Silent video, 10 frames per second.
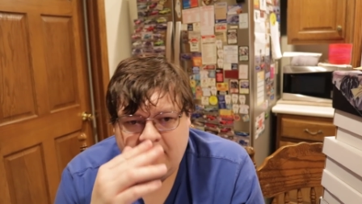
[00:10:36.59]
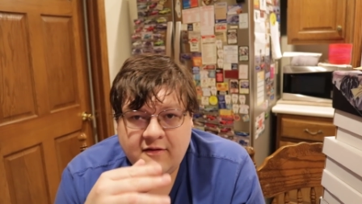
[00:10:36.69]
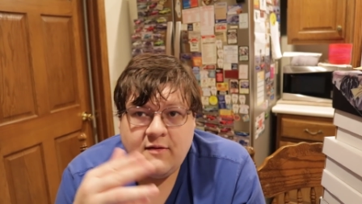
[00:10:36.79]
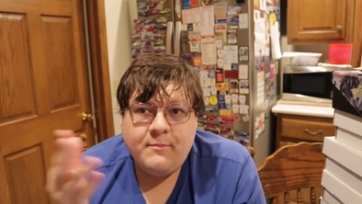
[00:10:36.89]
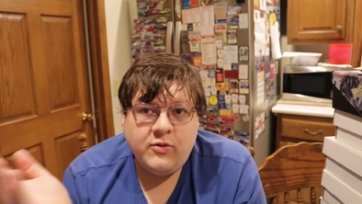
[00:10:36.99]

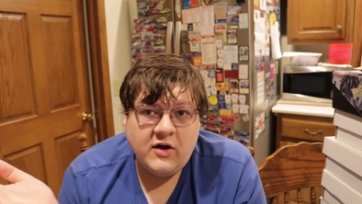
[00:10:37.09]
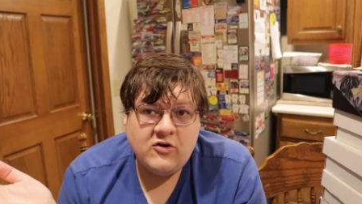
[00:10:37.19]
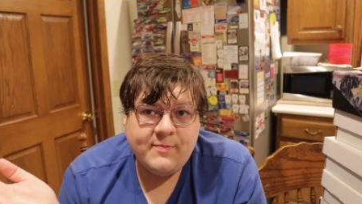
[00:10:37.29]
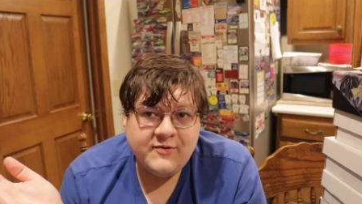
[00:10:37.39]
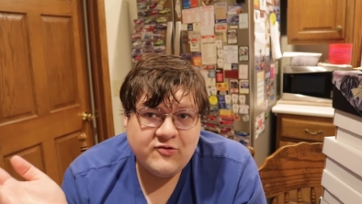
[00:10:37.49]
The
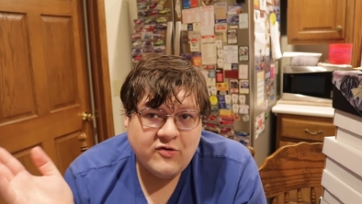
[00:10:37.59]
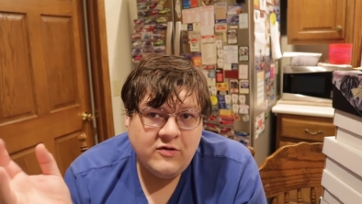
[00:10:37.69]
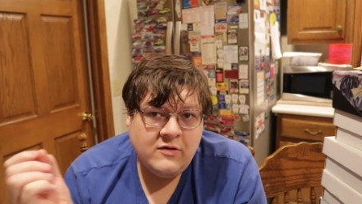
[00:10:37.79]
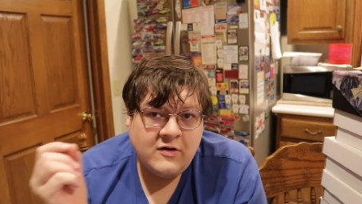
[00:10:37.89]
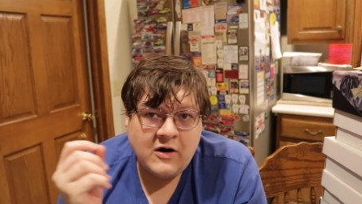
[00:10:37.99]
Plunder
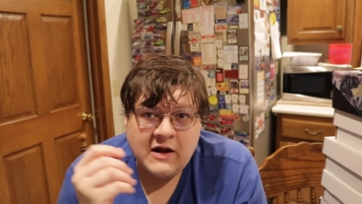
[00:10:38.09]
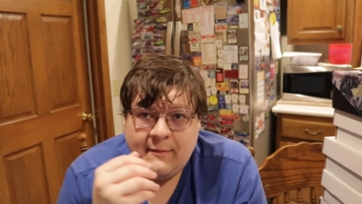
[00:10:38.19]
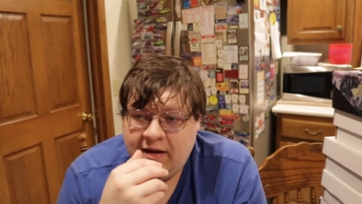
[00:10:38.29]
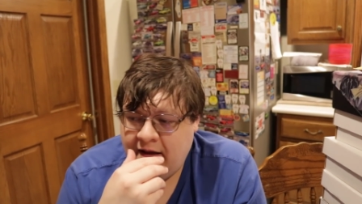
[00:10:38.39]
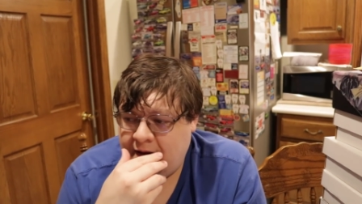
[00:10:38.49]
Patrol are
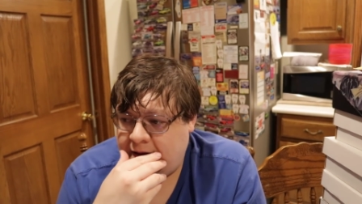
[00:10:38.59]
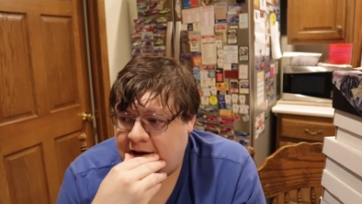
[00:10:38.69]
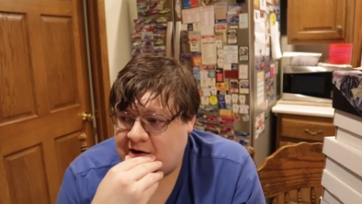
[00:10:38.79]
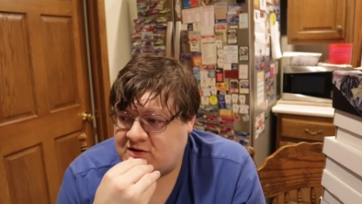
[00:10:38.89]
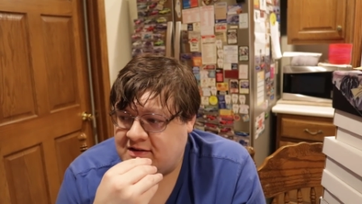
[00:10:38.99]
coming. I
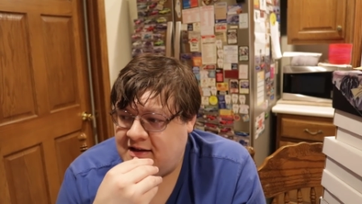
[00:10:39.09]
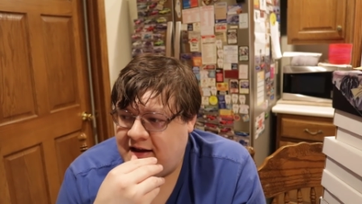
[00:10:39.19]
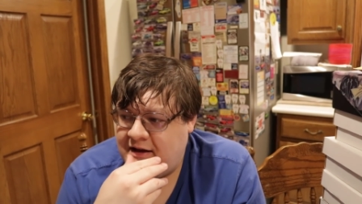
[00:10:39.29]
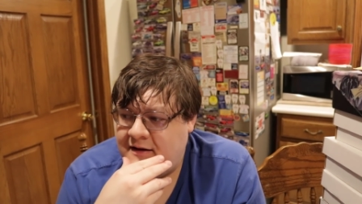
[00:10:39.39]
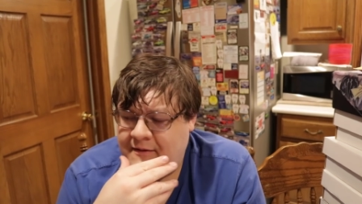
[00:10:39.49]

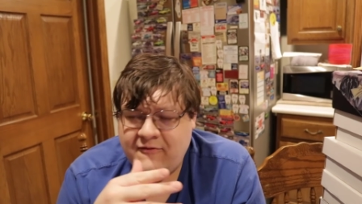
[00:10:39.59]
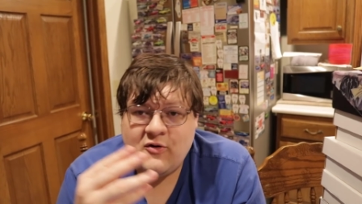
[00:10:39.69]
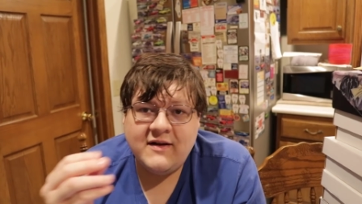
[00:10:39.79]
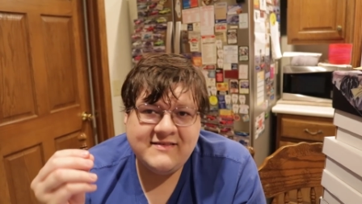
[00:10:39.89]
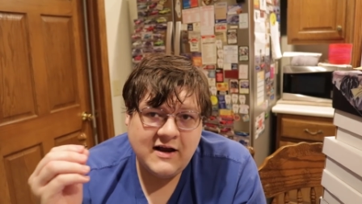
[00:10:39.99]
actually, uh, I'm
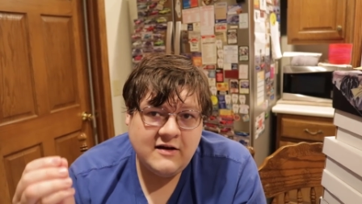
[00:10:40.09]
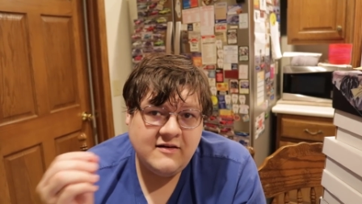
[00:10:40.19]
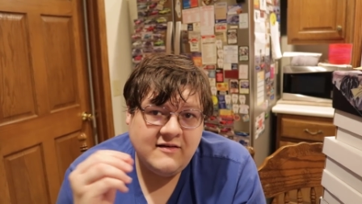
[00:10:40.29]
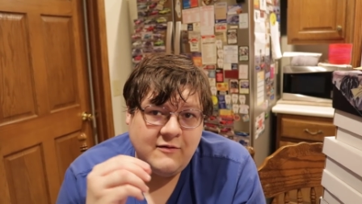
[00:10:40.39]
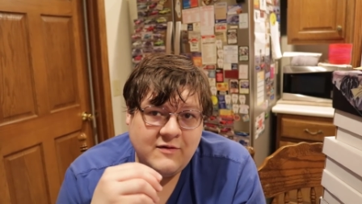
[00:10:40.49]
very excited
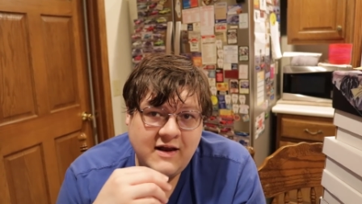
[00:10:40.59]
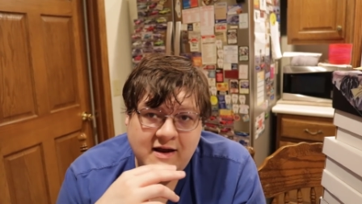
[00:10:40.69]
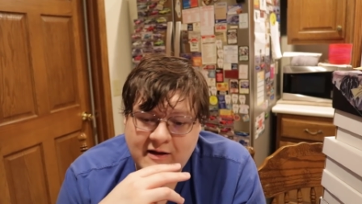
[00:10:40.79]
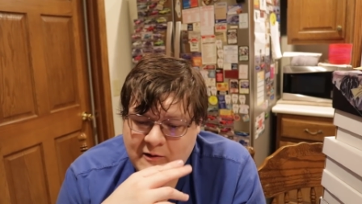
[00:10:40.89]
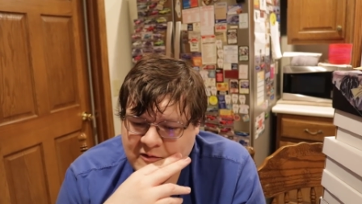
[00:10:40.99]
to see where that
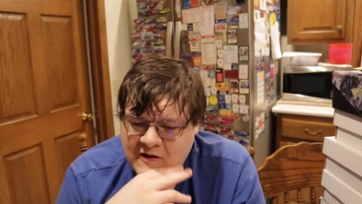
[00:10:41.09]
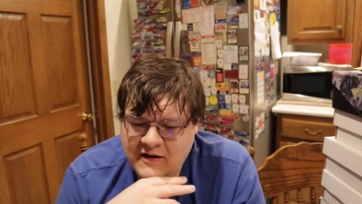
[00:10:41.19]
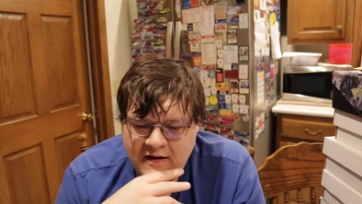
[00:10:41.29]
deck goes.